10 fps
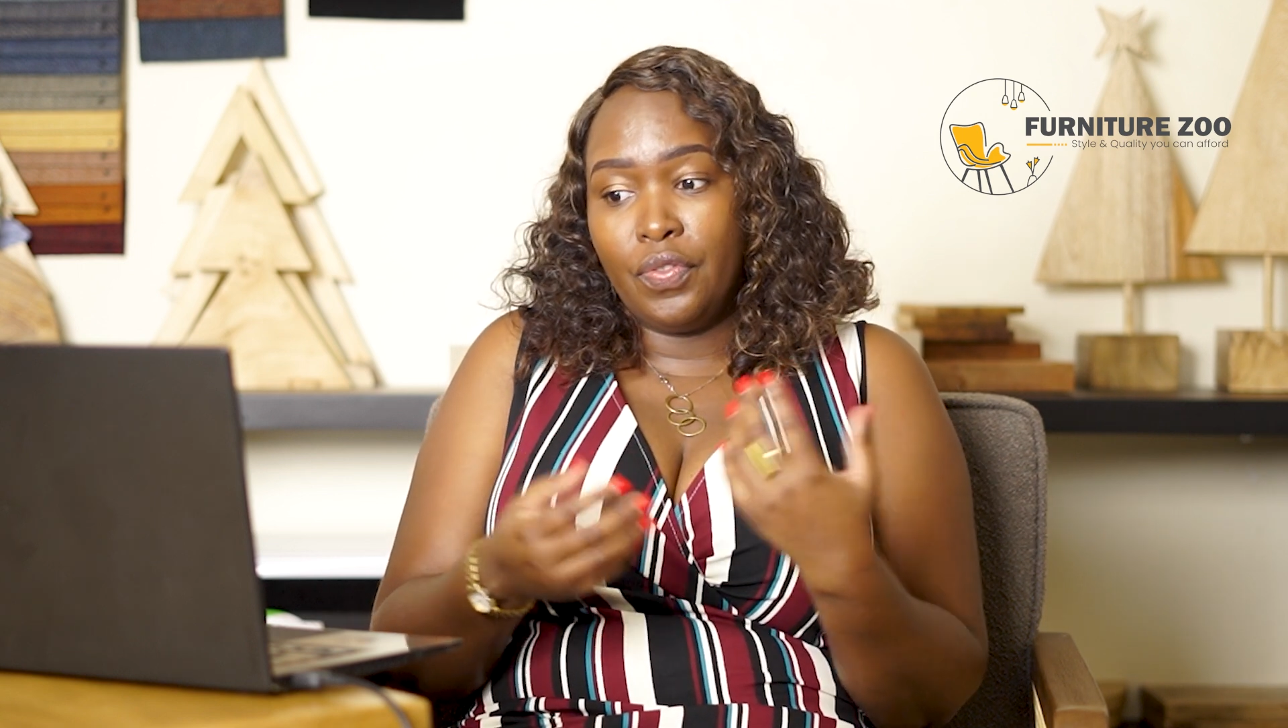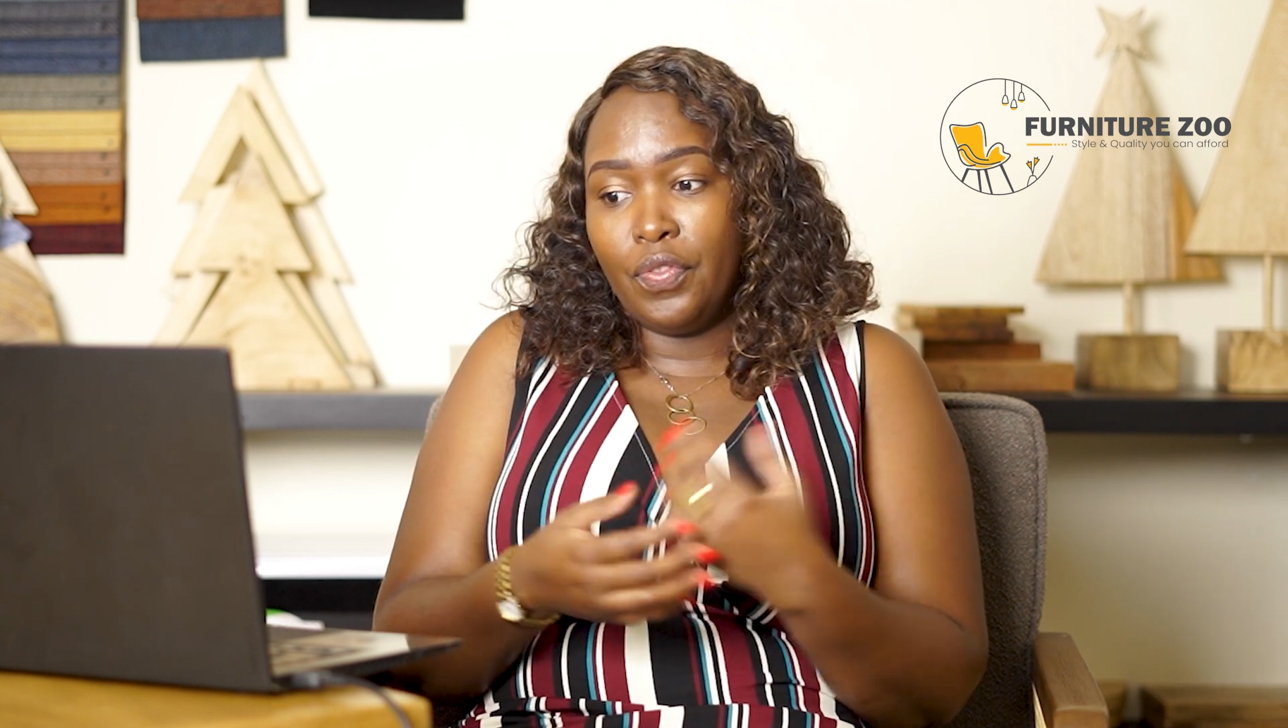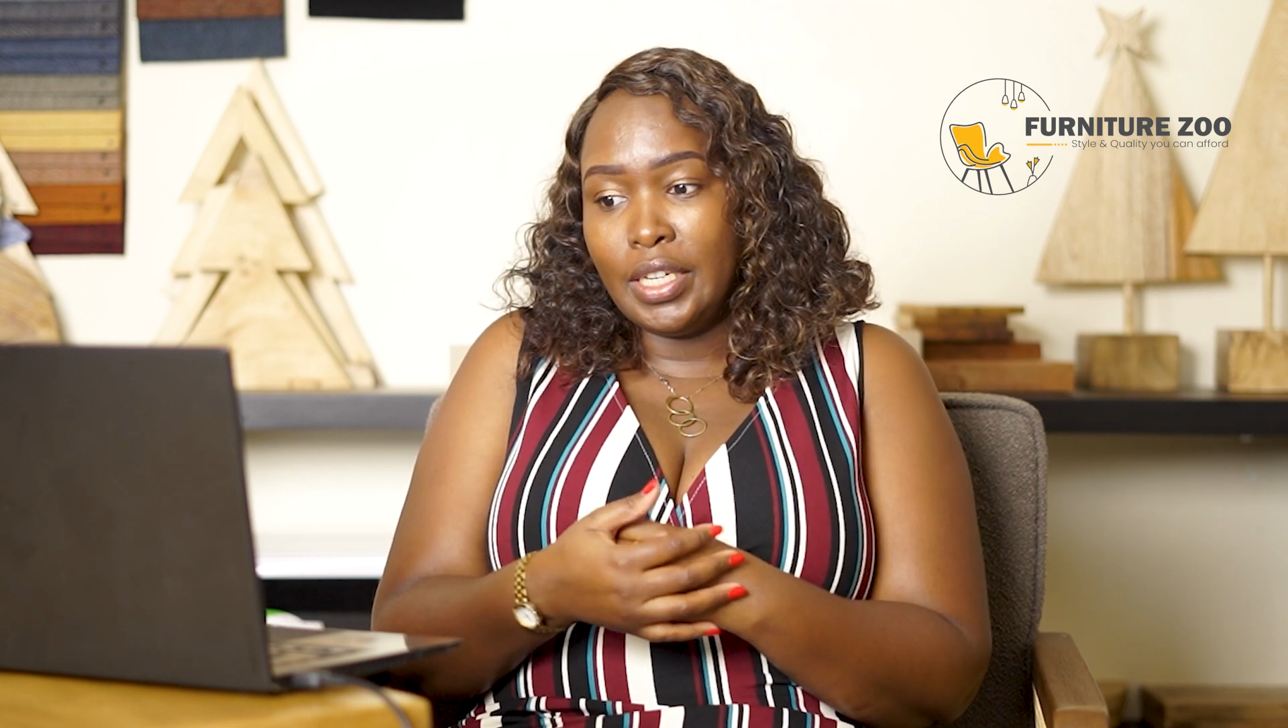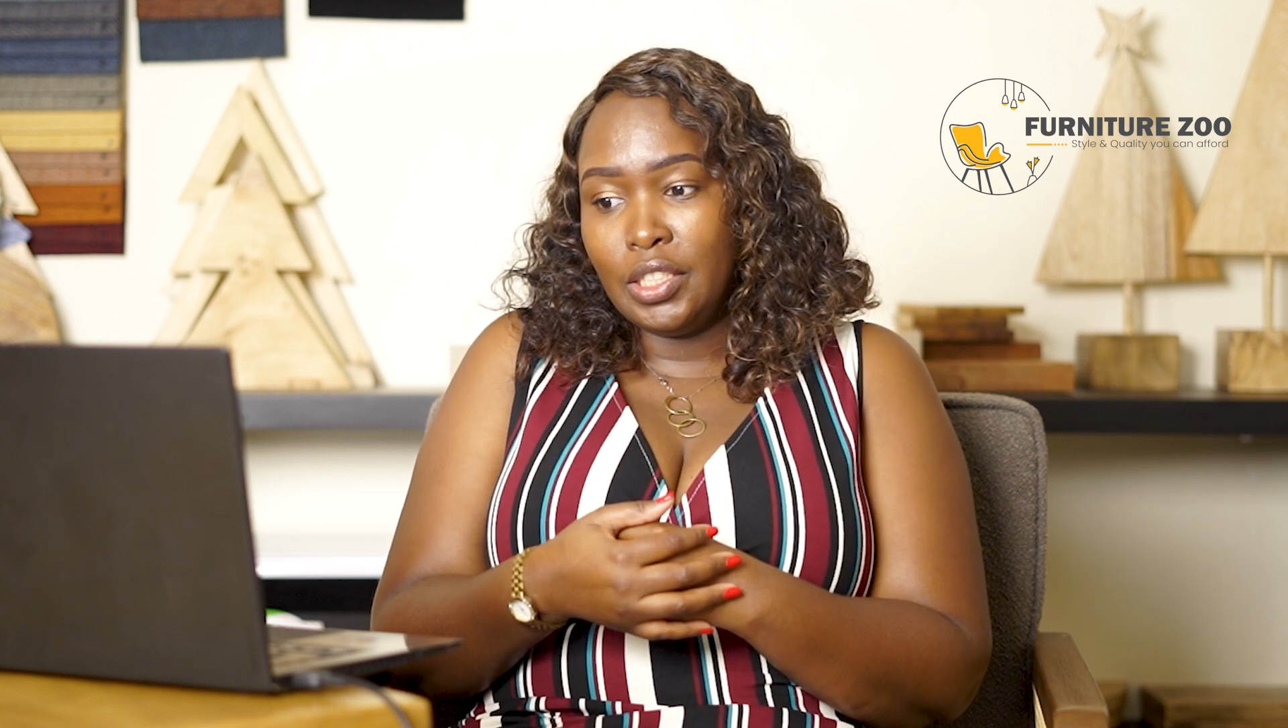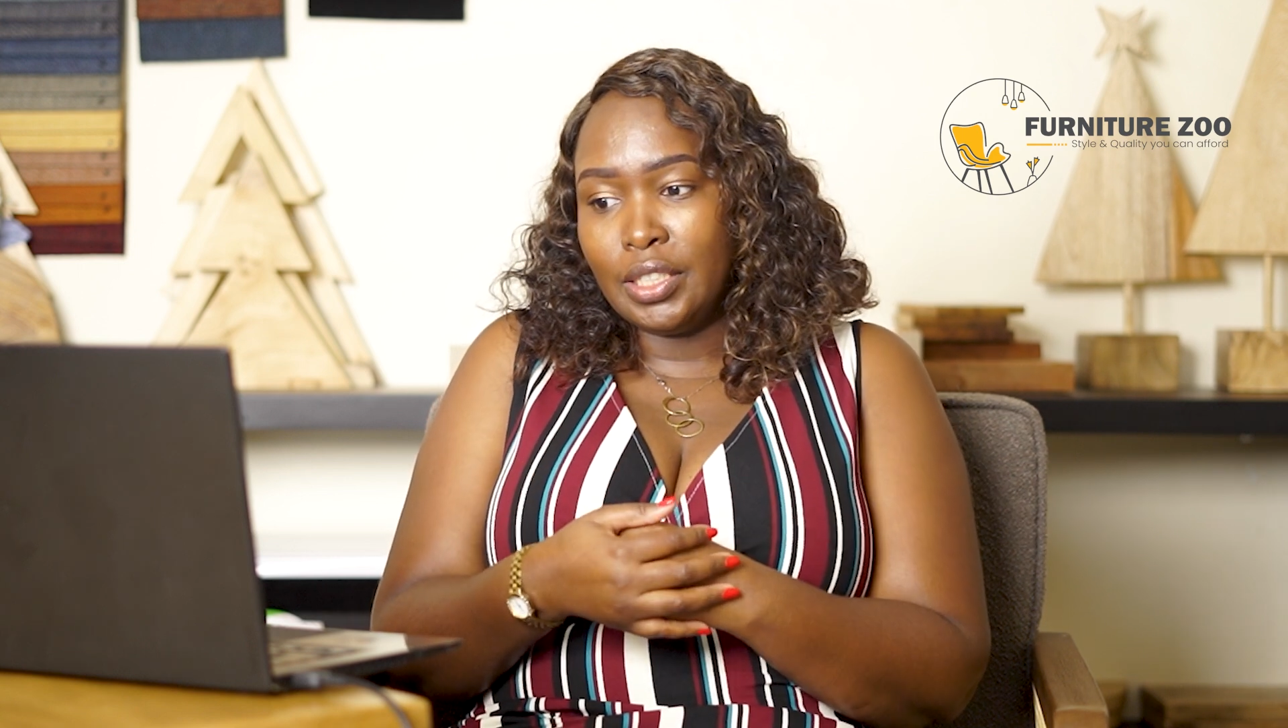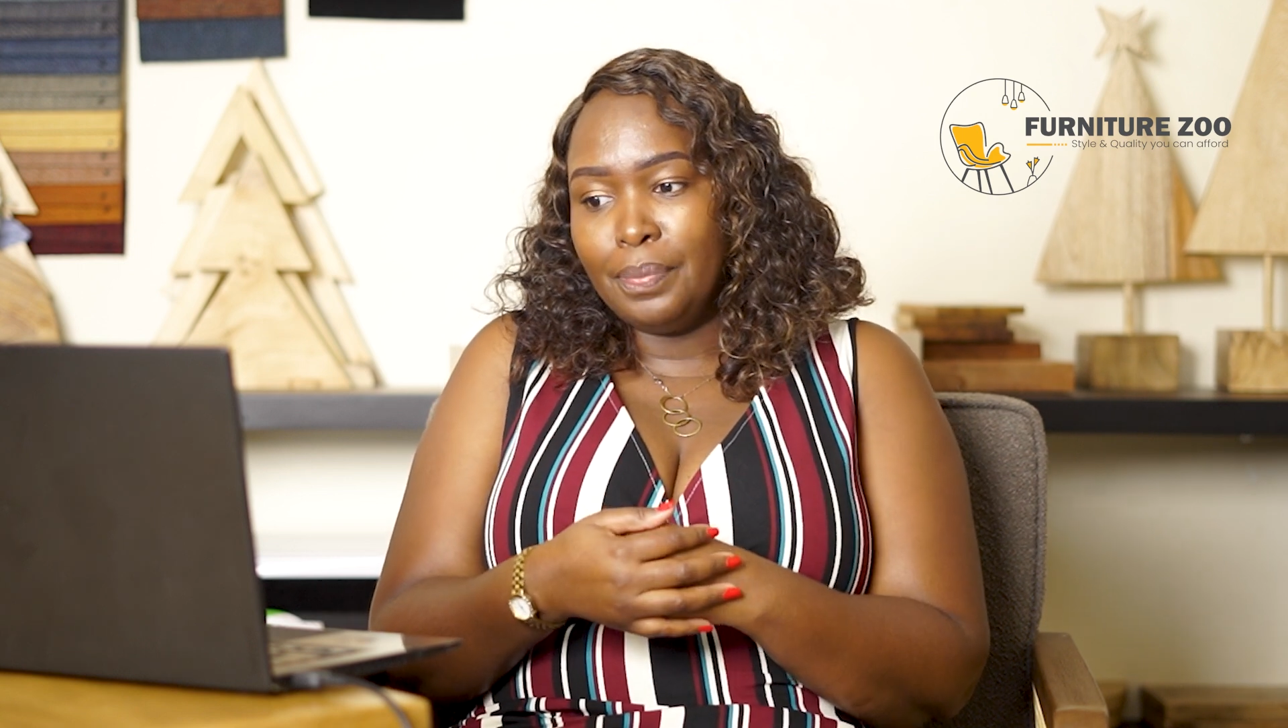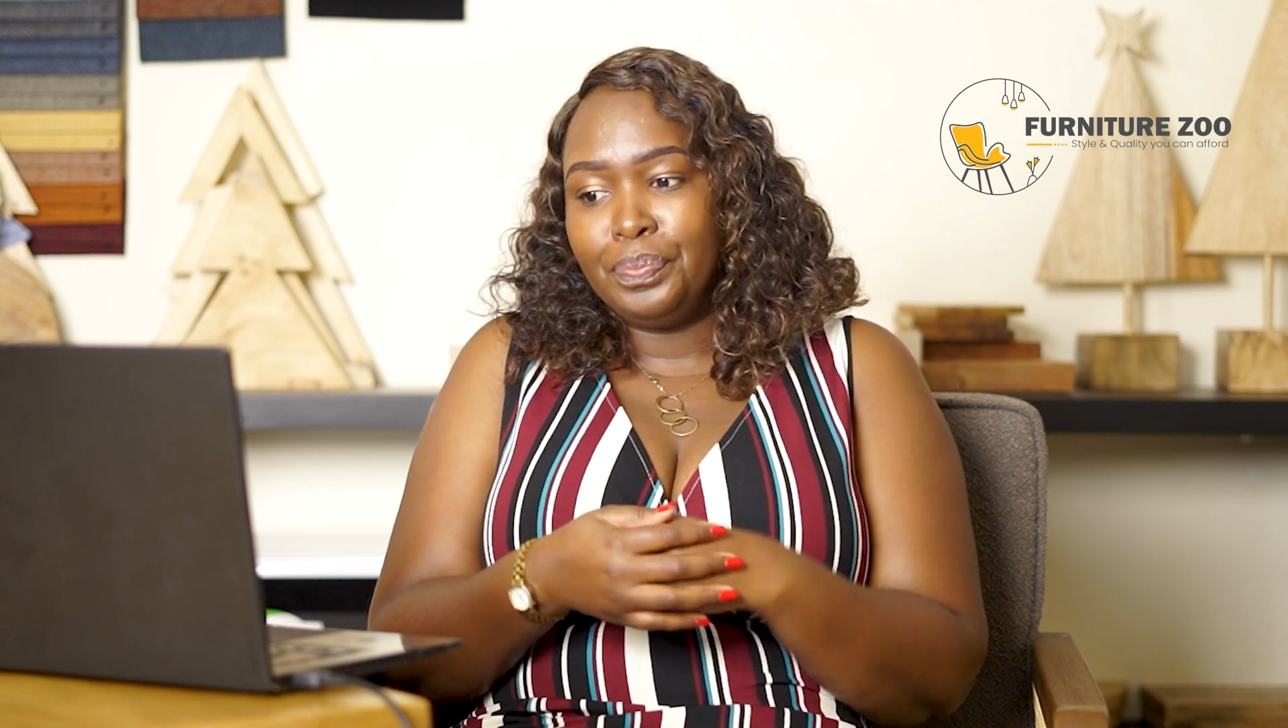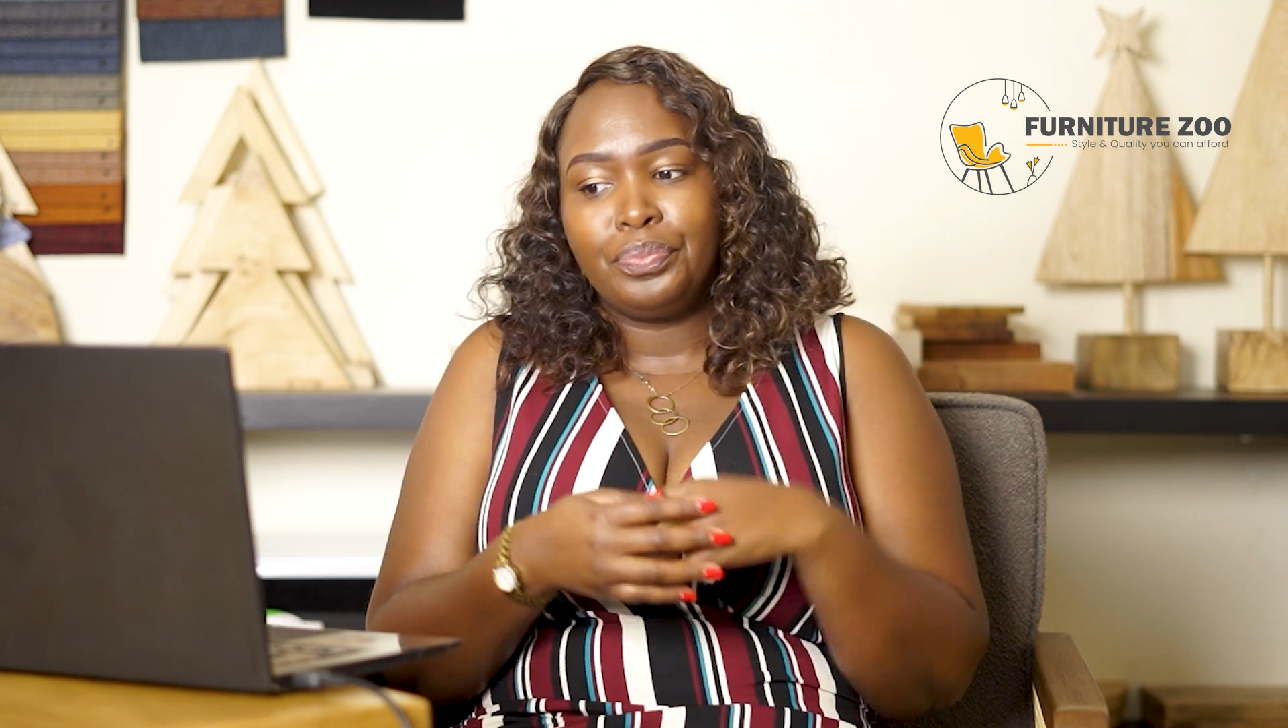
the furniture.